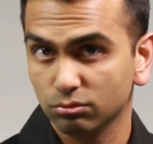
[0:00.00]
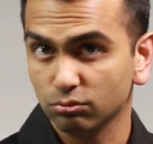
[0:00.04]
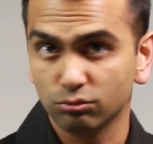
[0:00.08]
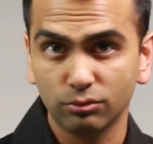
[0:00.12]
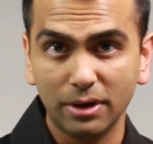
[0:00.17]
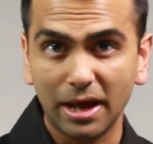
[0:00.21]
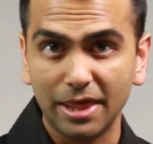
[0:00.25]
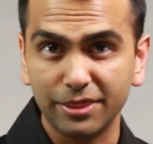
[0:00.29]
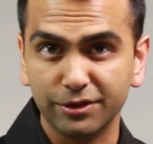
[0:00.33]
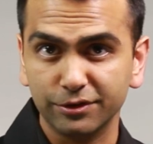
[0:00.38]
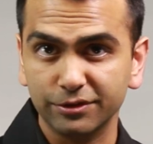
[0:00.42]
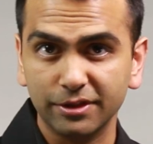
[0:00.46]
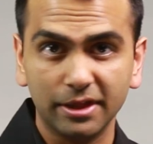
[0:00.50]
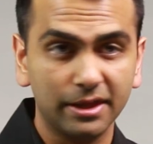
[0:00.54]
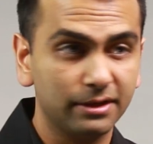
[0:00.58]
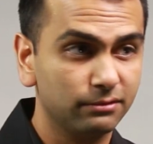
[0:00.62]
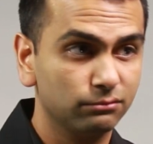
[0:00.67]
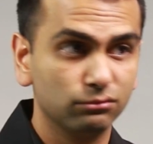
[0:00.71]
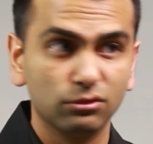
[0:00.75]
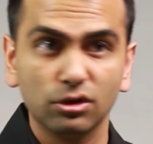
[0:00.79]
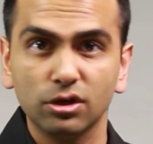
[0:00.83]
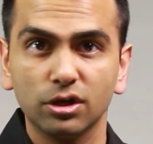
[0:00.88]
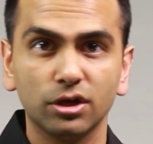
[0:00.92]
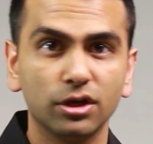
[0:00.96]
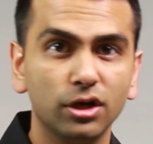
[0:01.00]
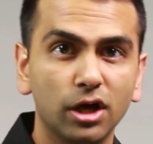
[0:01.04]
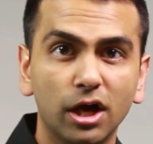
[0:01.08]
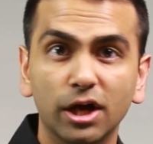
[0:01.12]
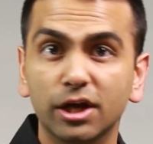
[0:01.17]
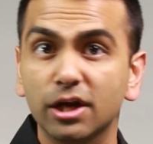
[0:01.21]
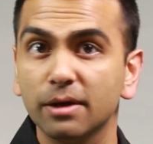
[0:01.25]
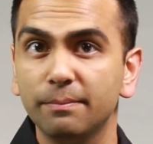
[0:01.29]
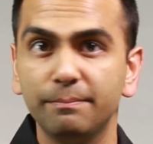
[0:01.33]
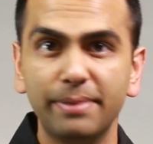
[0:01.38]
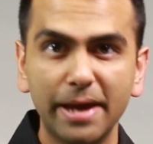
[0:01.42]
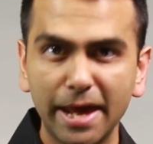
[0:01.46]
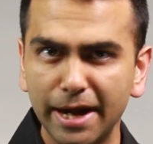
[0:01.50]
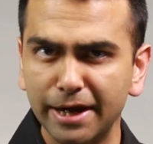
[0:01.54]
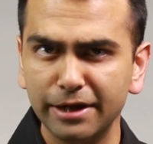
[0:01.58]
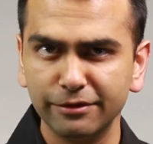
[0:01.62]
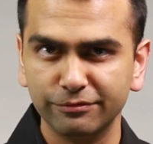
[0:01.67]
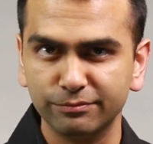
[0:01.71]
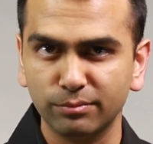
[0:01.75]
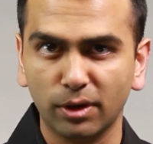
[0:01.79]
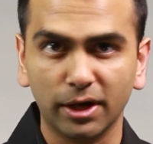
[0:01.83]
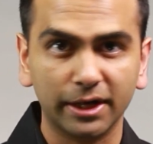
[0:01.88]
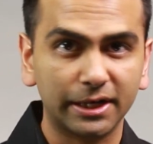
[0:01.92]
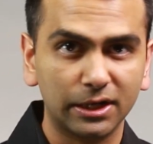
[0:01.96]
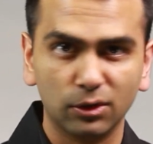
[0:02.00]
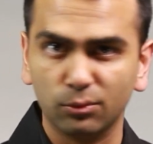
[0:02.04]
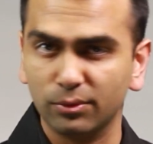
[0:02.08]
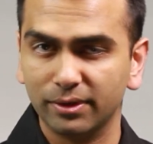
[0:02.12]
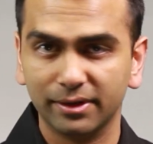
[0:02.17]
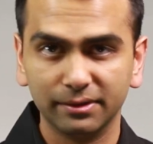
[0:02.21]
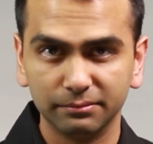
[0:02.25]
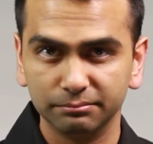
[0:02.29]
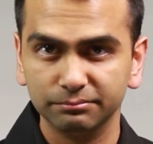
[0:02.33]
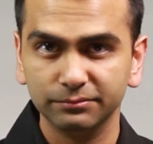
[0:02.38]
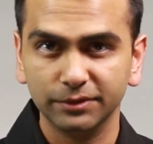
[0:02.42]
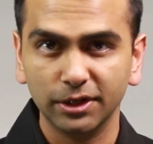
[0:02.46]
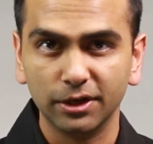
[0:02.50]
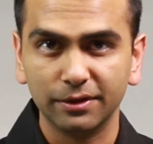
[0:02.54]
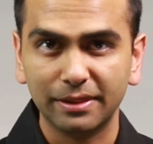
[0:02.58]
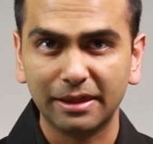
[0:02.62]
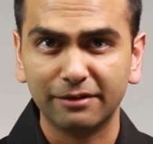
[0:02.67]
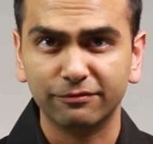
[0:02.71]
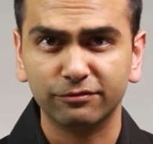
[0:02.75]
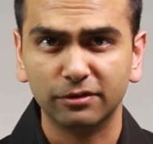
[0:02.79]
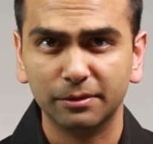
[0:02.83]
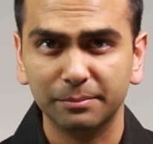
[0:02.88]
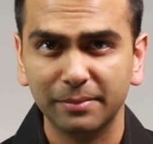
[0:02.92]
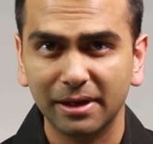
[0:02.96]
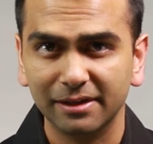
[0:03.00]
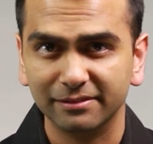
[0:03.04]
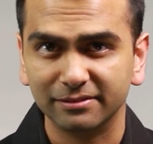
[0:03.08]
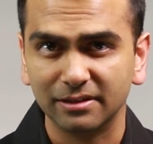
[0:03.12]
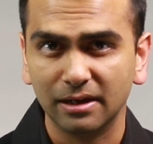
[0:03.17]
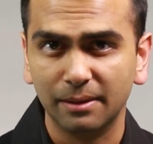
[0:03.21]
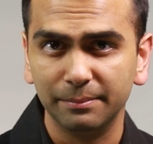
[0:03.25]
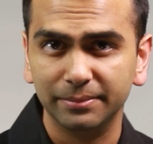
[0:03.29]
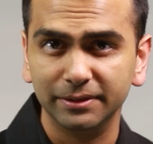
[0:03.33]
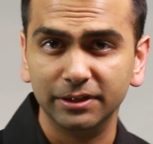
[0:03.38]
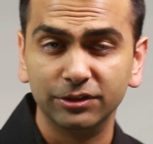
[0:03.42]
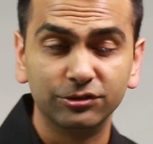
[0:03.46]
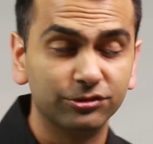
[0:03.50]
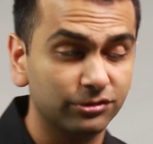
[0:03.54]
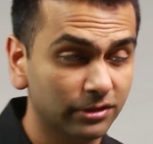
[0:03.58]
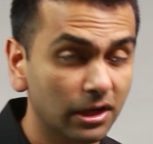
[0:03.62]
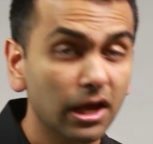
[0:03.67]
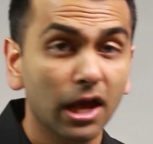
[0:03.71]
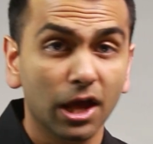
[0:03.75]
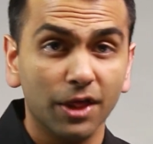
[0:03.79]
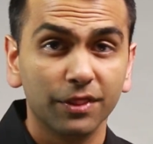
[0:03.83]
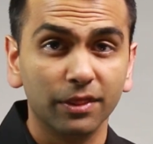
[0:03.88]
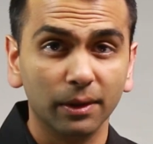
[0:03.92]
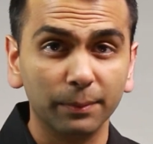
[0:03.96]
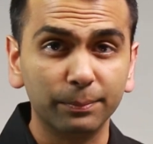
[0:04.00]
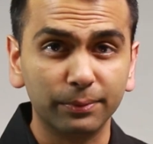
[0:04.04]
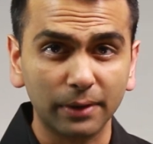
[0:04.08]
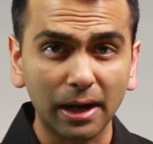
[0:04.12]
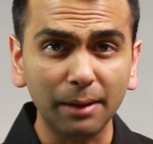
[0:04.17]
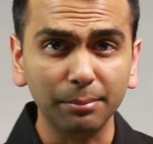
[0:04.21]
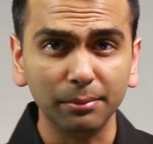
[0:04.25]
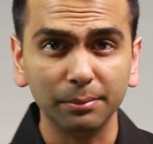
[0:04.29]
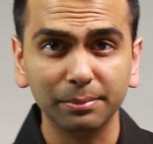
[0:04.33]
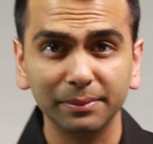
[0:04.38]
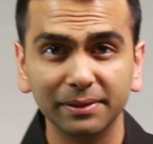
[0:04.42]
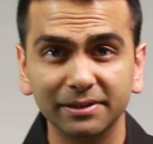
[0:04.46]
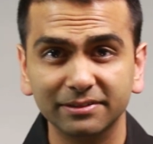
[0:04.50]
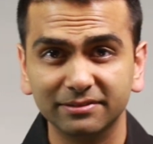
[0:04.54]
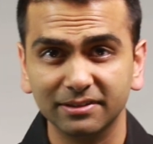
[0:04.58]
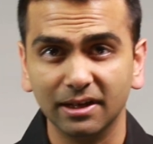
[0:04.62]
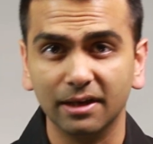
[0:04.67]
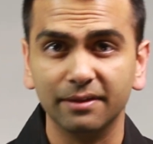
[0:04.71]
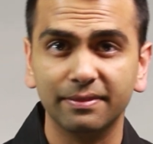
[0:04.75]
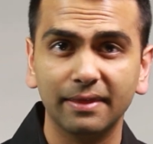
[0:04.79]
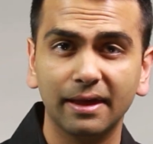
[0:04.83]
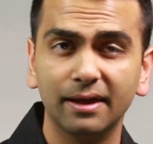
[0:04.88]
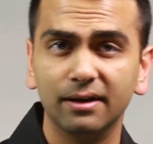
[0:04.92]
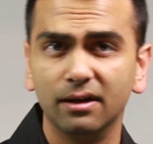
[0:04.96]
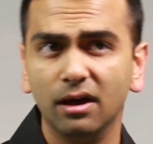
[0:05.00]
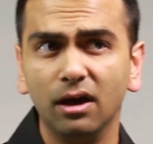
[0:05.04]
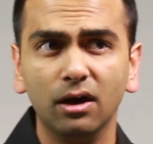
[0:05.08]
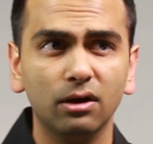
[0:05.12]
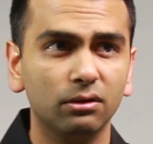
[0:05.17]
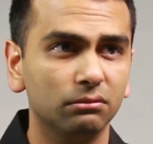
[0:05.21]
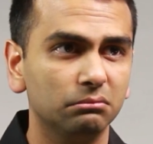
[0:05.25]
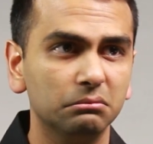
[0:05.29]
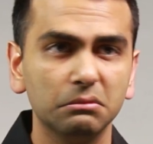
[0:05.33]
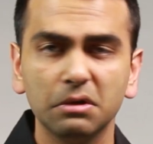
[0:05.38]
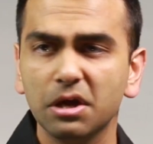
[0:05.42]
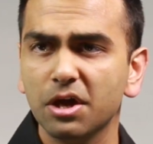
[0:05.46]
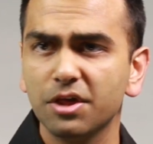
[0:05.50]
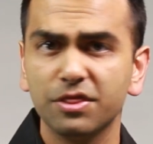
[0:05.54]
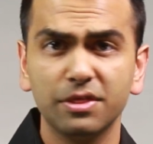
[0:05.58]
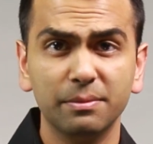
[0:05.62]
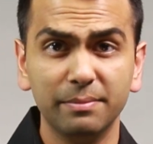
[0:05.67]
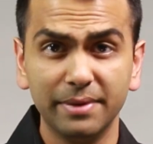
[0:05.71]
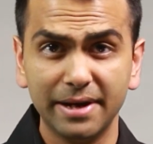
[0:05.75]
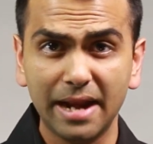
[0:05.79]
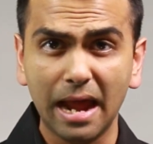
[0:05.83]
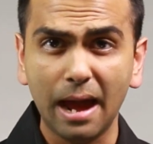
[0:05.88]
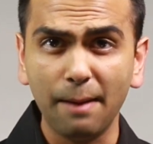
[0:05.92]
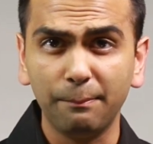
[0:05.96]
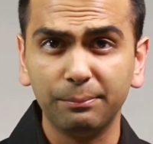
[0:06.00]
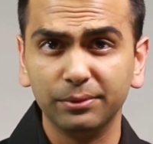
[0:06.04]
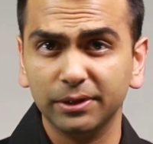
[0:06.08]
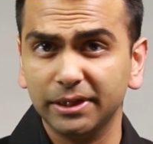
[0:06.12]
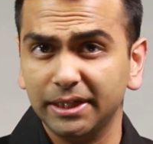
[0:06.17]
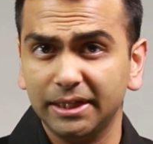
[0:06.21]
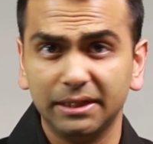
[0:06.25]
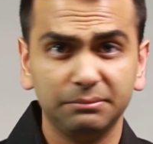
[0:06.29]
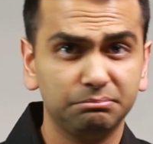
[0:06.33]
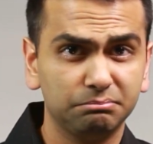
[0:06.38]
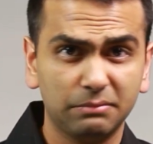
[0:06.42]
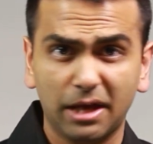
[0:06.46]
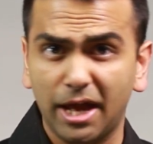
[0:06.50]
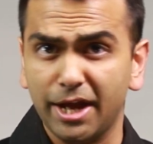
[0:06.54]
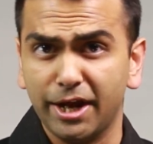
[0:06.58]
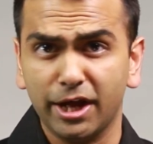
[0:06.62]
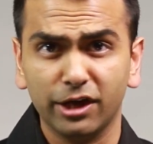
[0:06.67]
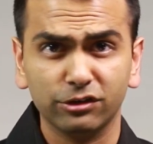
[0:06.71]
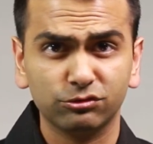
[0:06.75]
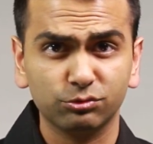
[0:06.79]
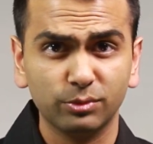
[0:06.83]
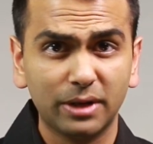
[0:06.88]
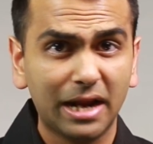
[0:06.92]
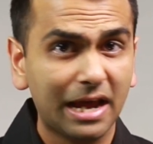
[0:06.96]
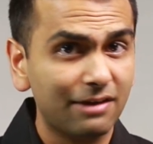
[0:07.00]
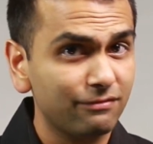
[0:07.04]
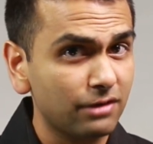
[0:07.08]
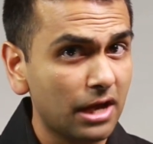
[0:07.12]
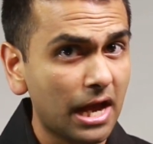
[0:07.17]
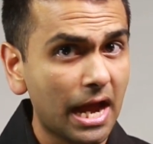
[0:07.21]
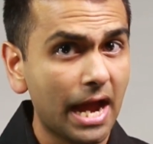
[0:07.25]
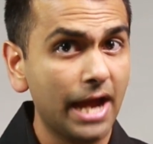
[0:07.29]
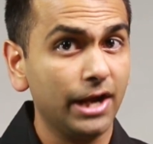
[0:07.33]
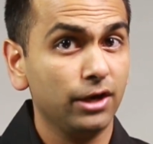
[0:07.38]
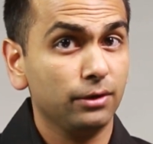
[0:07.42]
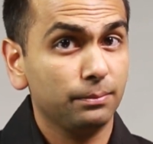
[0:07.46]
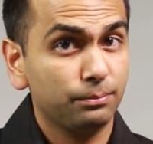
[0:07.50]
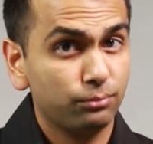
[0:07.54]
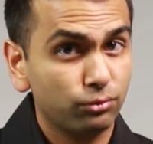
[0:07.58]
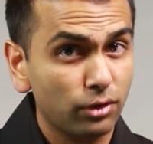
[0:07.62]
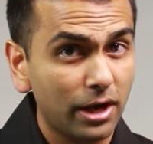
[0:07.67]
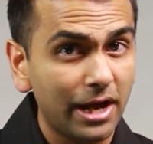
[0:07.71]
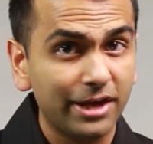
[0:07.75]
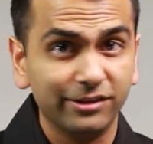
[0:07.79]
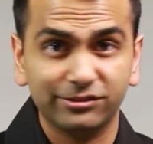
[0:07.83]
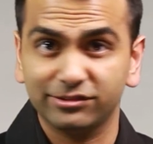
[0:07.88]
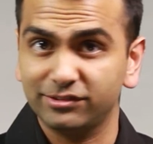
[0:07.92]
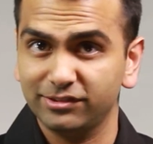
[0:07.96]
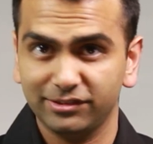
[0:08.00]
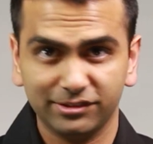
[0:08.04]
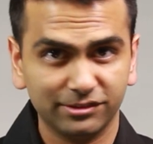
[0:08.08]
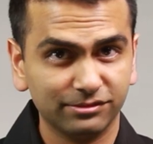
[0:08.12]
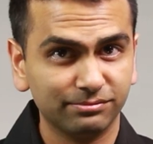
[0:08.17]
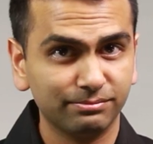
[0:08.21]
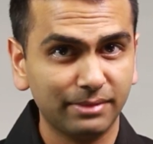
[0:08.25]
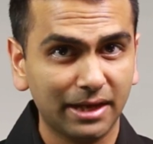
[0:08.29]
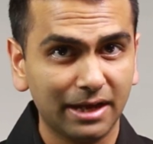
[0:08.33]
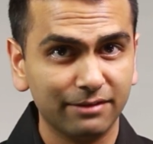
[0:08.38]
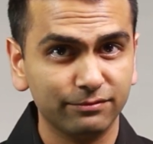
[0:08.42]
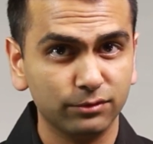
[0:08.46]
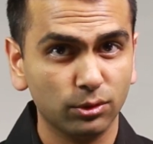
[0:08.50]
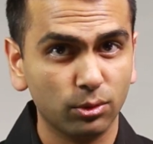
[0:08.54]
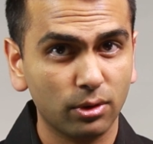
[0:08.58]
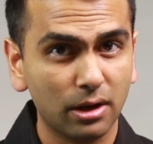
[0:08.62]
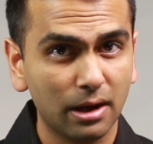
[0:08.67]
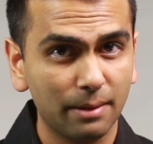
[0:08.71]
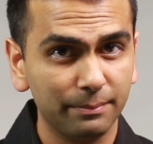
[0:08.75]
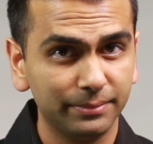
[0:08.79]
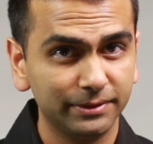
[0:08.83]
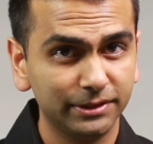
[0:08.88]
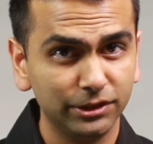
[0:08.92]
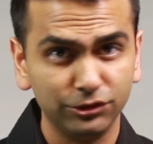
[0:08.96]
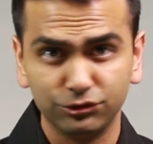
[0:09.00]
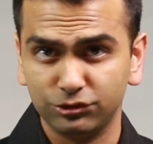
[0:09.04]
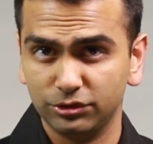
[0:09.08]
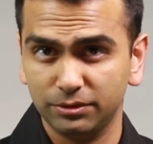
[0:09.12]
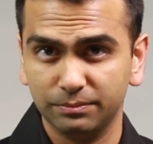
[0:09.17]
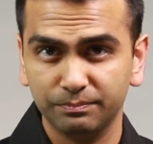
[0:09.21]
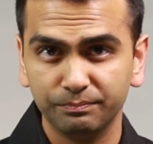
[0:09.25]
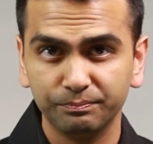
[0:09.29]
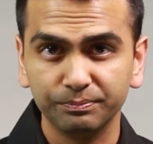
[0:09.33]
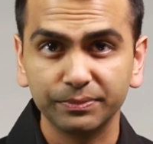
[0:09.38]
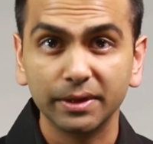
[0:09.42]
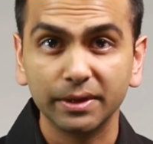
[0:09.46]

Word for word: rather than a competitive market where, you know, that firm has competition? They'll probably say that, oh, the monopoly, I guess, would have a higher price because they have no competition.